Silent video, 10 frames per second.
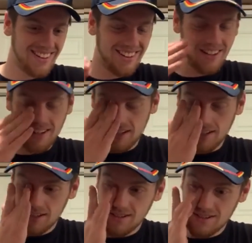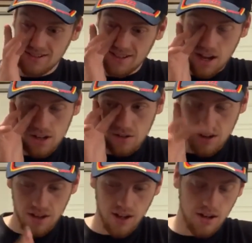2 and do
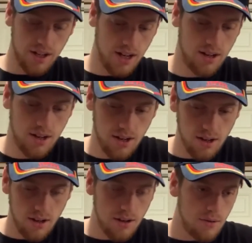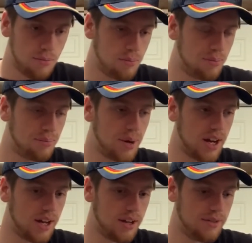nothing all day.
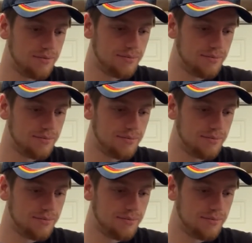But